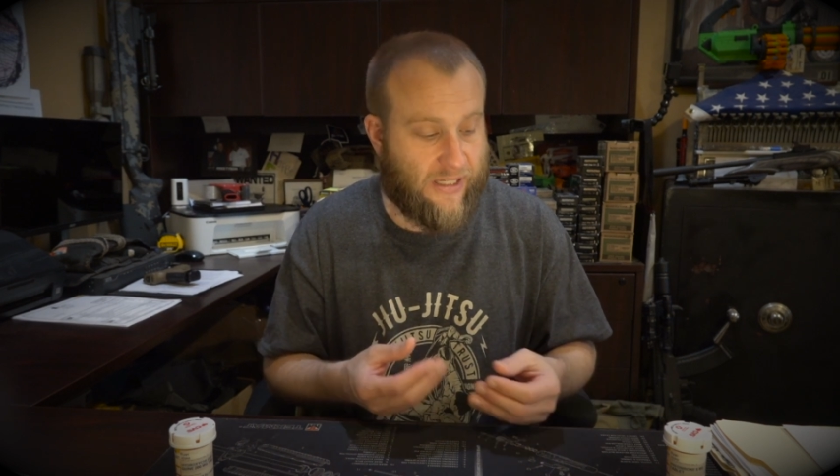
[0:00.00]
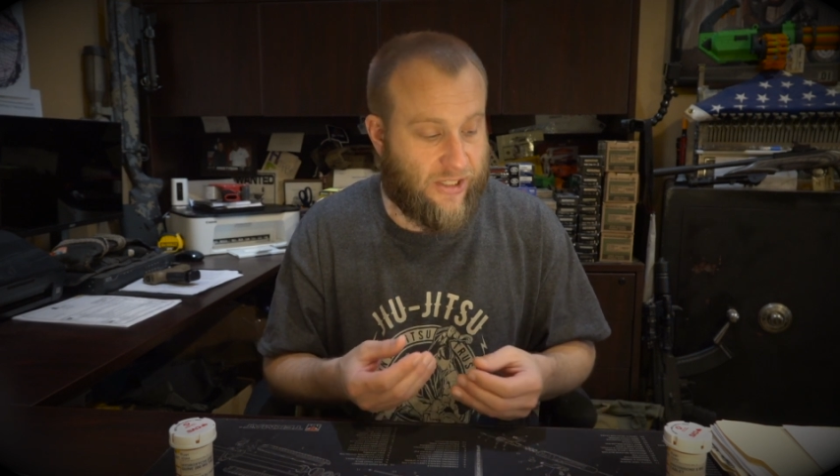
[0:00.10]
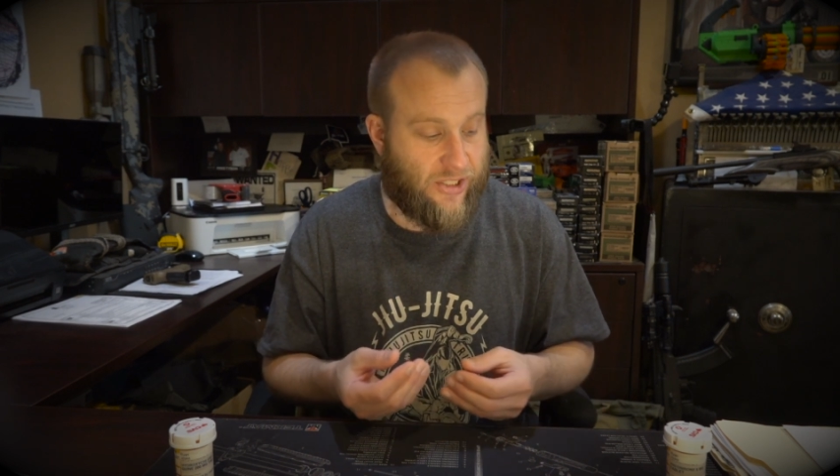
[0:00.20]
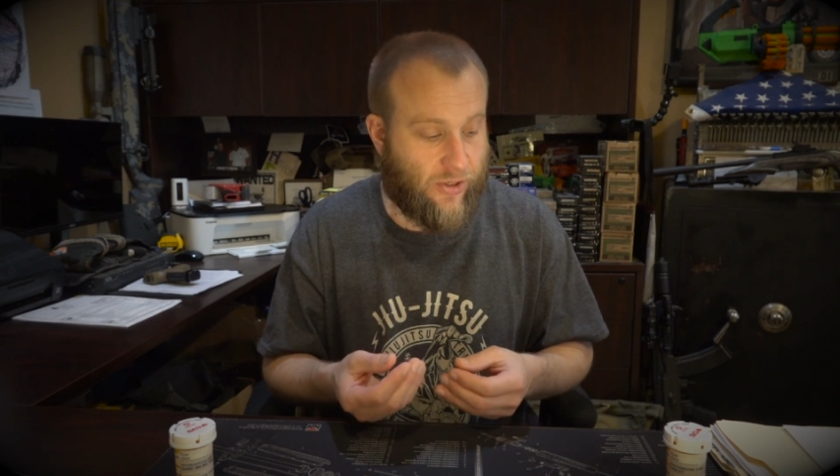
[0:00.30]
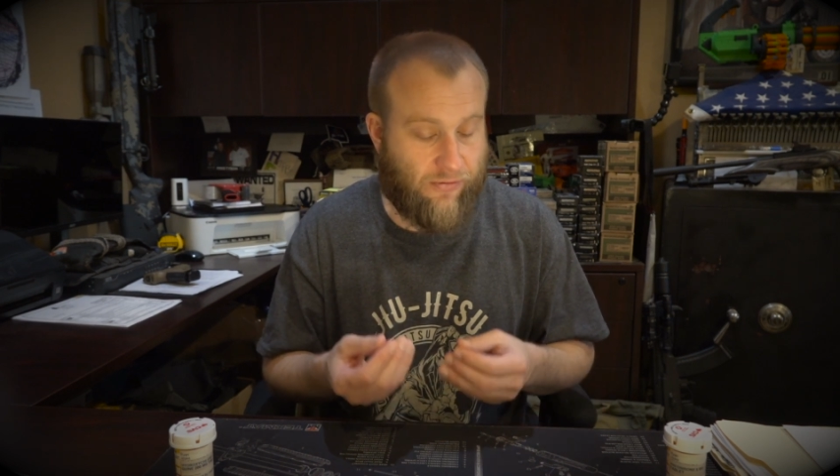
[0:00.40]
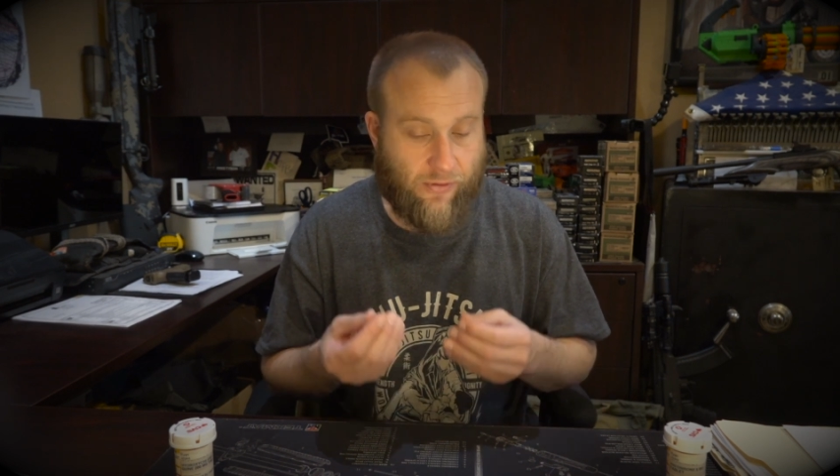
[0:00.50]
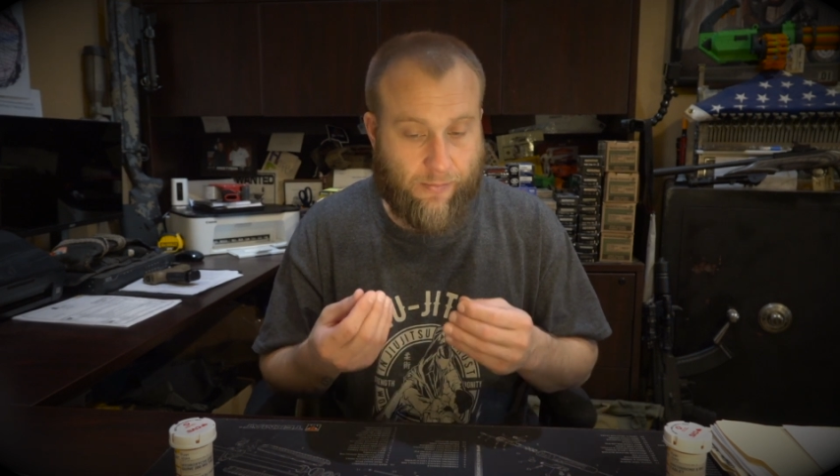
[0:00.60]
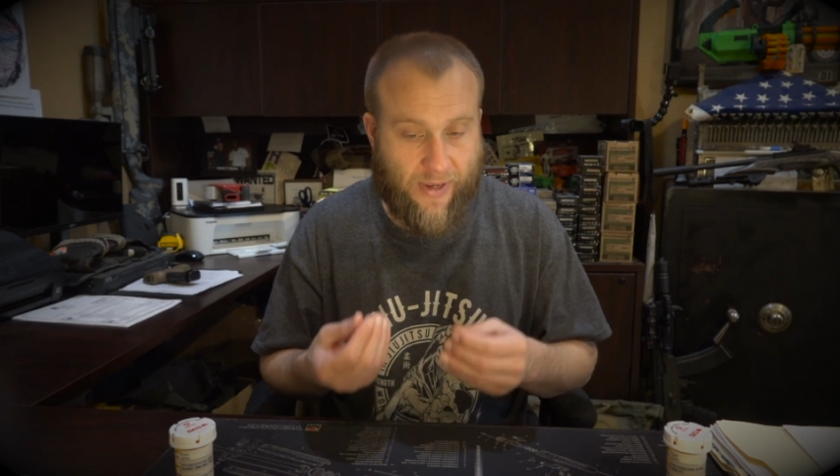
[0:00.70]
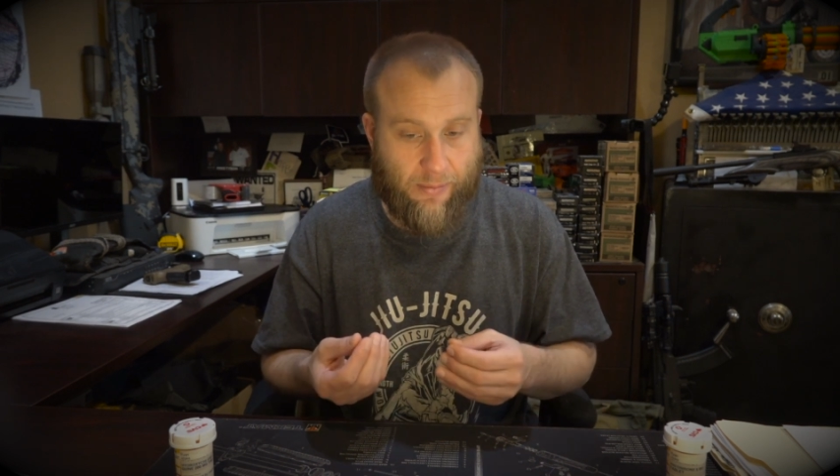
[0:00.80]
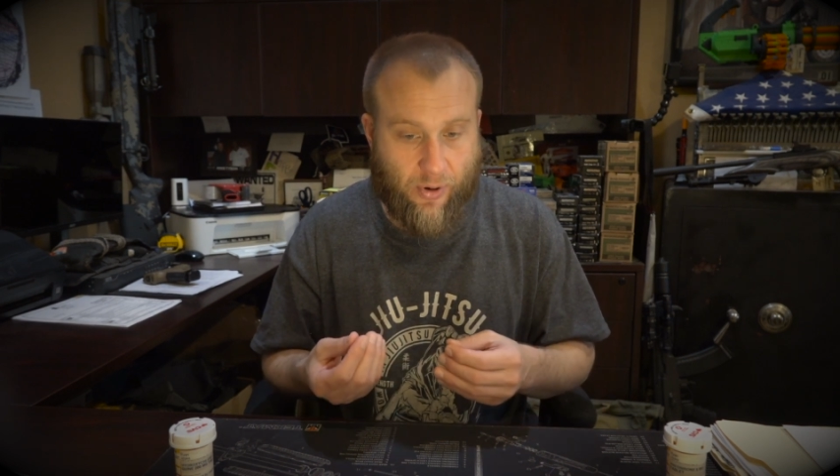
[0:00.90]
And so for
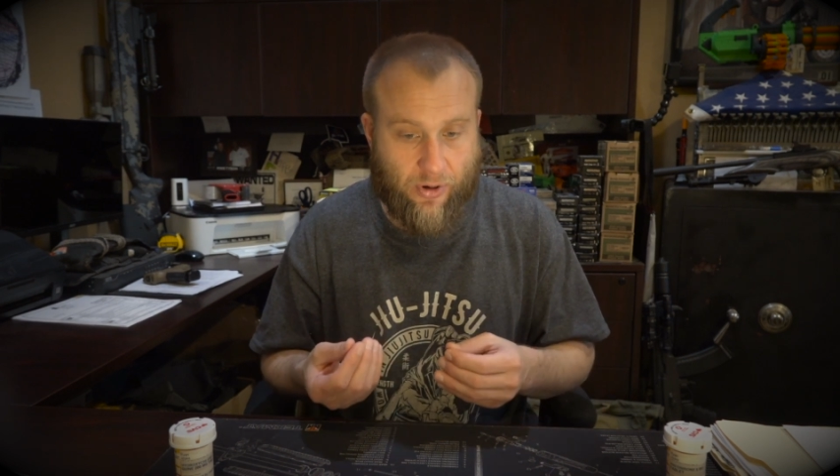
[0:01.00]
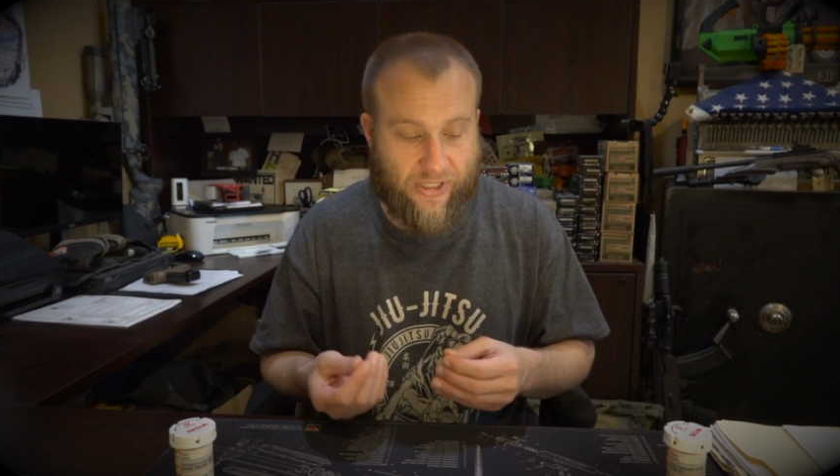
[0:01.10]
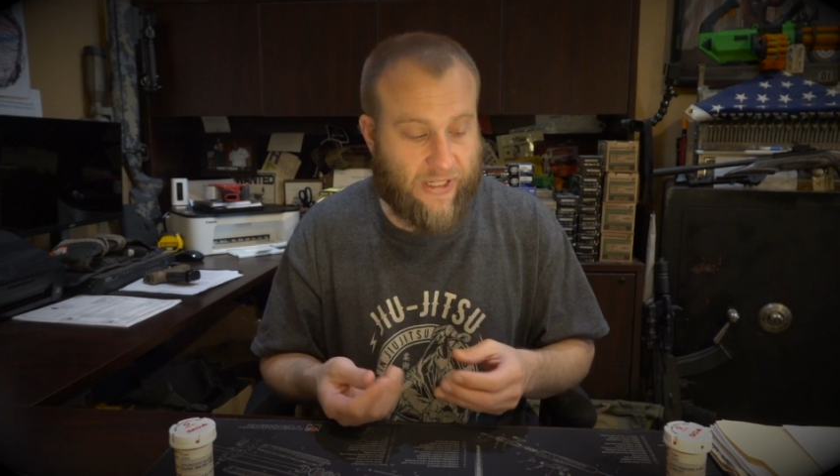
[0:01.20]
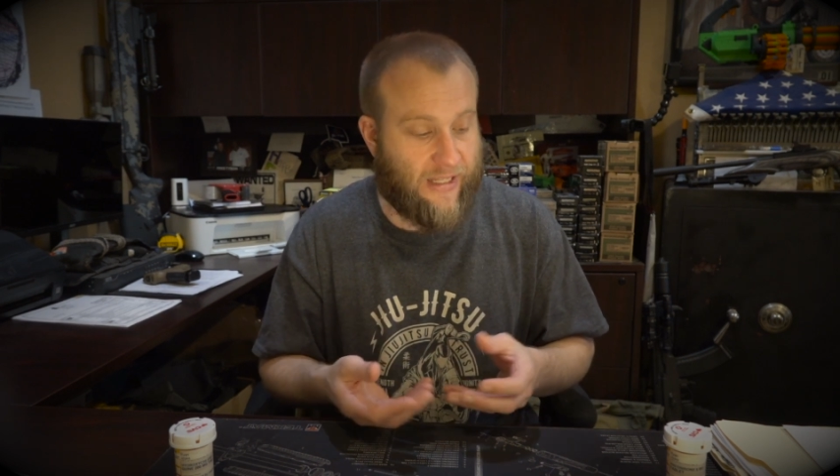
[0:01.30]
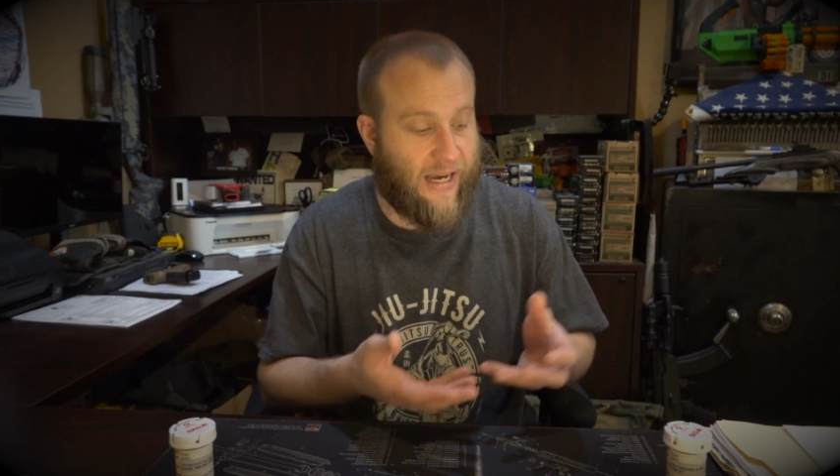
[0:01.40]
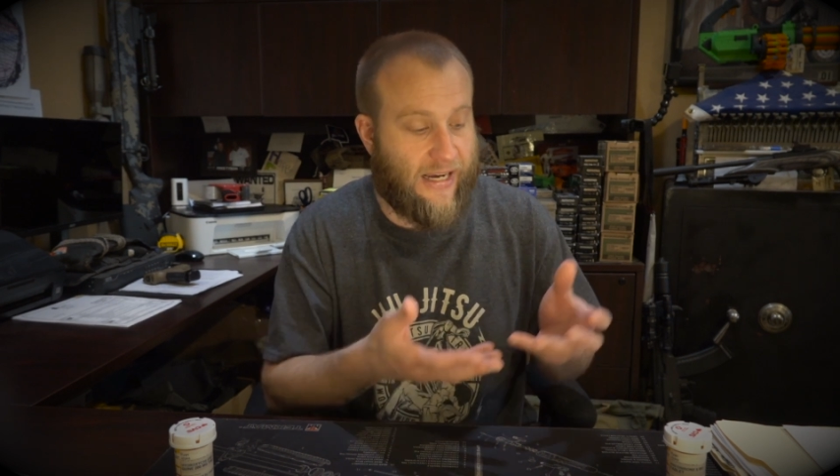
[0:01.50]
me personally,